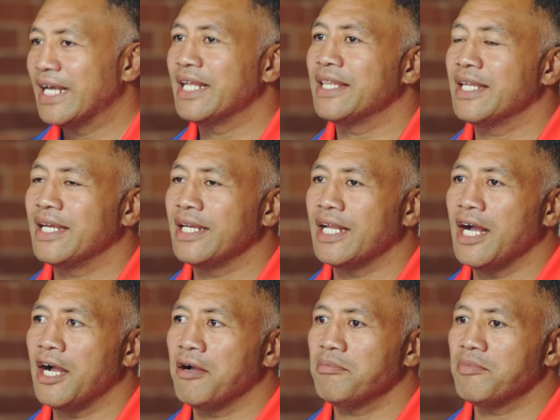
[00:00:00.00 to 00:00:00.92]
And then
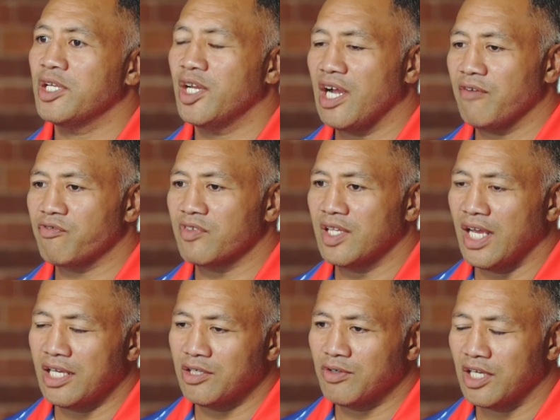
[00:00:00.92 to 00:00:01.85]
after
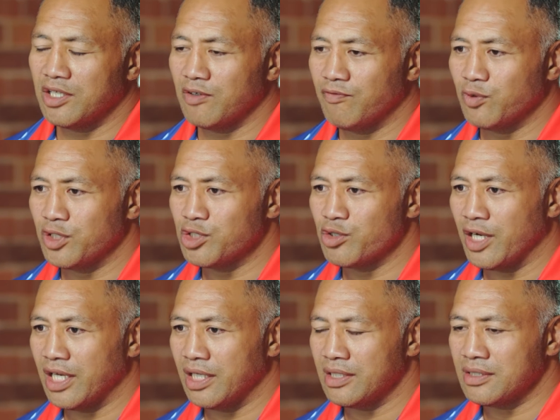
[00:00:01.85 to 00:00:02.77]
that, you get your footy
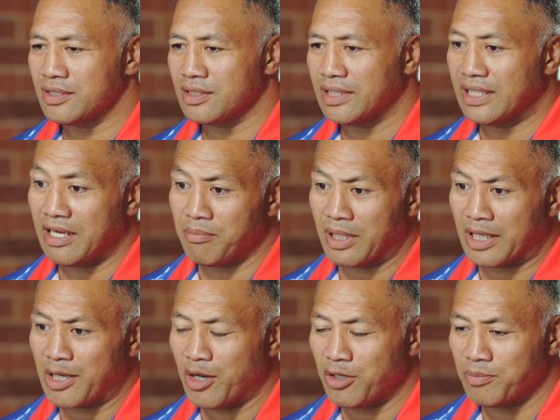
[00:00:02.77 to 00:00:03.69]
trainings, come
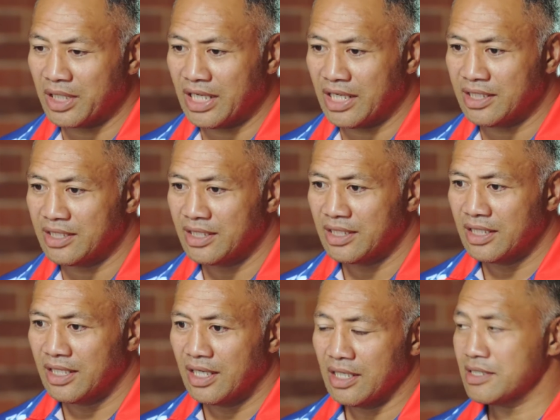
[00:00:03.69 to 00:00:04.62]
back home again,
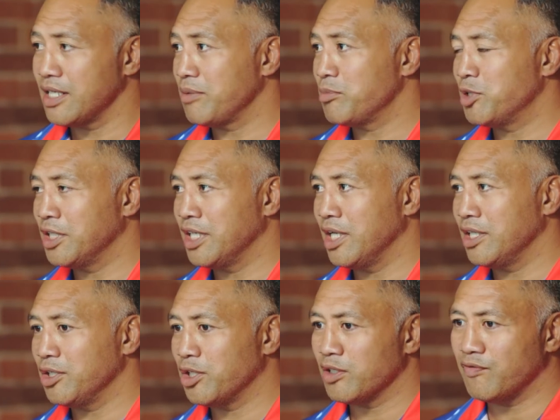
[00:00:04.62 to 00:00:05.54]
same thing
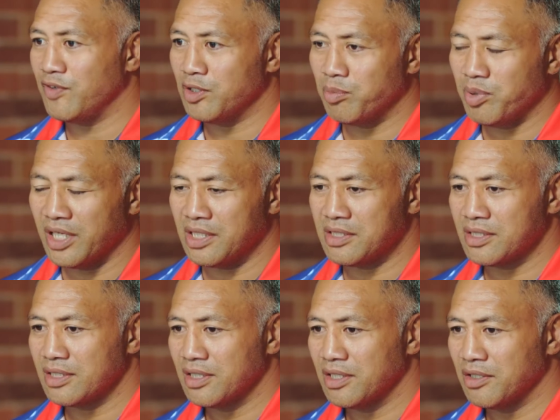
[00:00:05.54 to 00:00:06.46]
again. You got to feed the
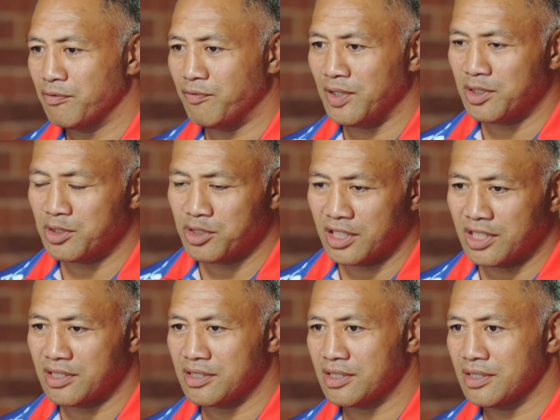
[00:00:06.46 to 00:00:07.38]
pigs, feed the
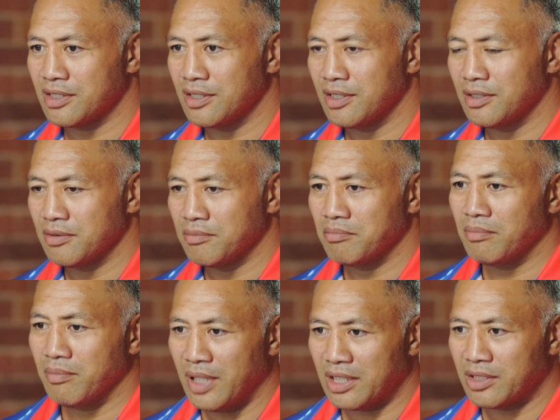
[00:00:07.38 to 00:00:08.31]
chickens,
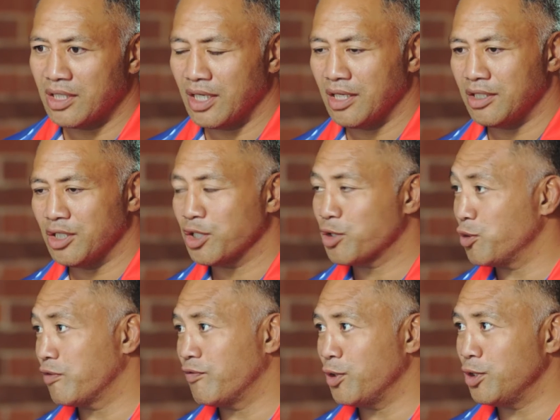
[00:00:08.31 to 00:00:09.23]
make the
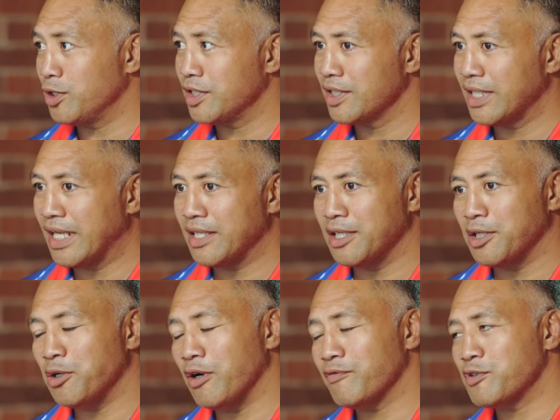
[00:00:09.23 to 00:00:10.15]
cook food, and
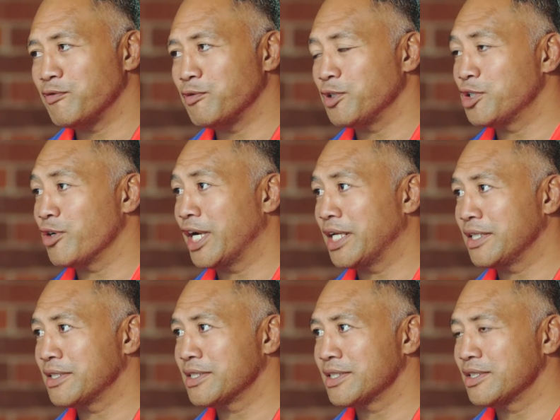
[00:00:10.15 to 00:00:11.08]
then off to footy
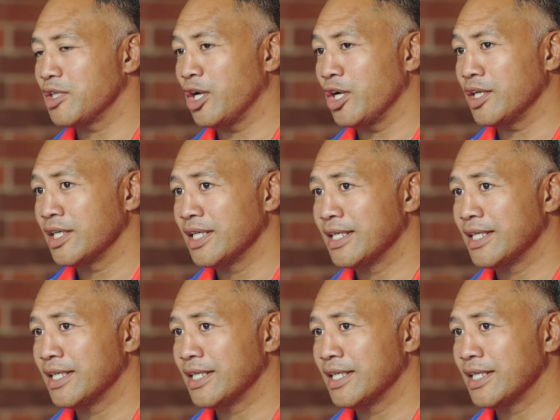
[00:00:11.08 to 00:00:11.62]
trainings. So